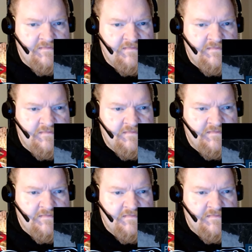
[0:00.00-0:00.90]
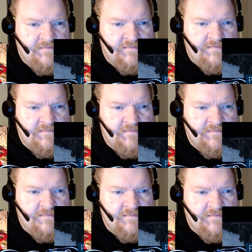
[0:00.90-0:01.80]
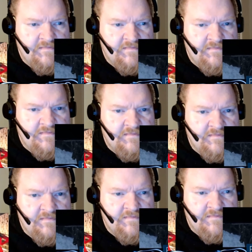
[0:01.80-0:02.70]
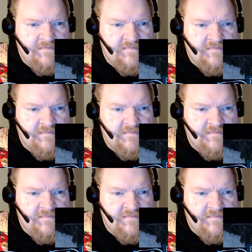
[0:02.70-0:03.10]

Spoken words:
(silence)